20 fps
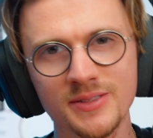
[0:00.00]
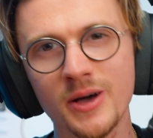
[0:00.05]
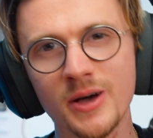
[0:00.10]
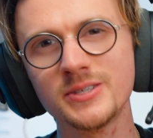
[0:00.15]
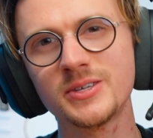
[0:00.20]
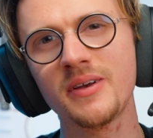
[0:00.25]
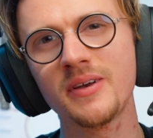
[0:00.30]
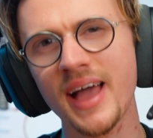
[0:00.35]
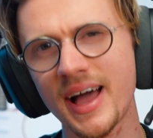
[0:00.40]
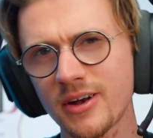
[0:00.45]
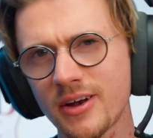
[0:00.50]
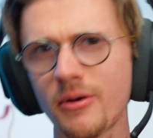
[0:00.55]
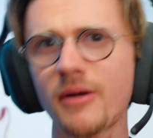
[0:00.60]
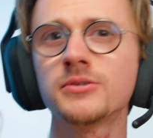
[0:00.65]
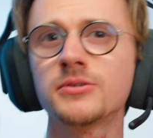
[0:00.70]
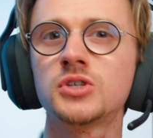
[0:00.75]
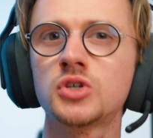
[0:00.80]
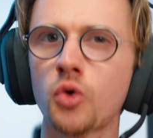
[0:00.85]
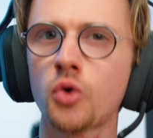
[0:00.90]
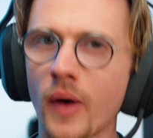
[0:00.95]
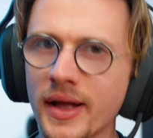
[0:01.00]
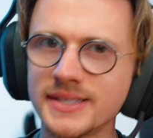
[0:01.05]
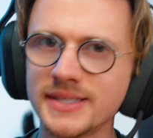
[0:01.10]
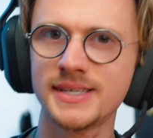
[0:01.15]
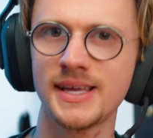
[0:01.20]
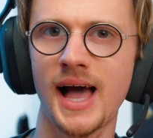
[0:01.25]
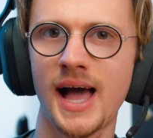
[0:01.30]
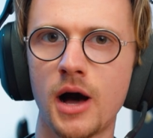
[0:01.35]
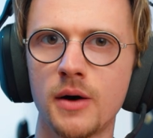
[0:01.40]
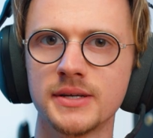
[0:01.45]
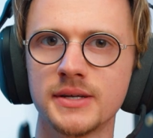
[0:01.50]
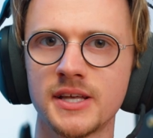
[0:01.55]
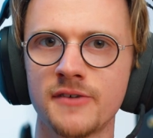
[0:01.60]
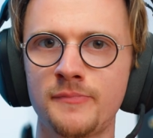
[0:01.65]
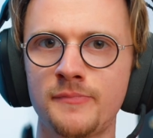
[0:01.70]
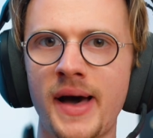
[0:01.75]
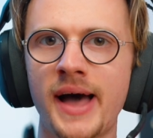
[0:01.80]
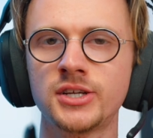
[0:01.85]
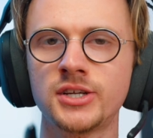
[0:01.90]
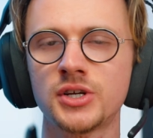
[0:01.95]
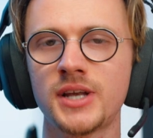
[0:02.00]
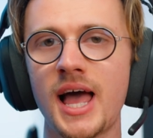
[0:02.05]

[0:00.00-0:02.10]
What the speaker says: those only had around 20 hours of battery